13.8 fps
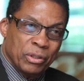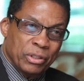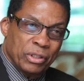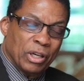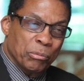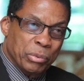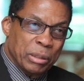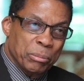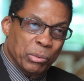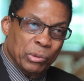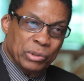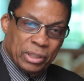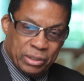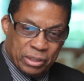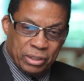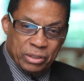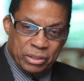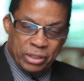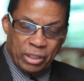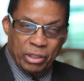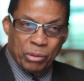young people and to
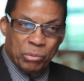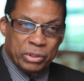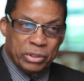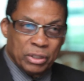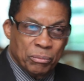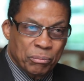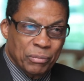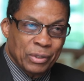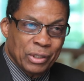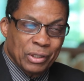share with them